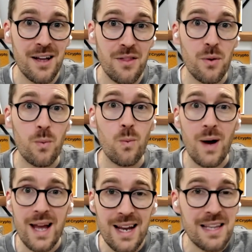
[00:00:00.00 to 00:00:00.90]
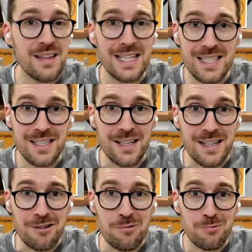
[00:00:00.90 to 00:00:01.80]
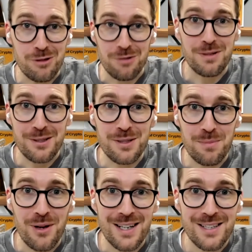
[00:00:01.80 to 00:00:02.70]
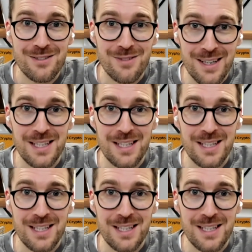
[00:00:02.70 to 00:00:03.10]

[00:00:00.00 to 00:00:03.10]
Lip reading: The way that they did it was a real surprise, right?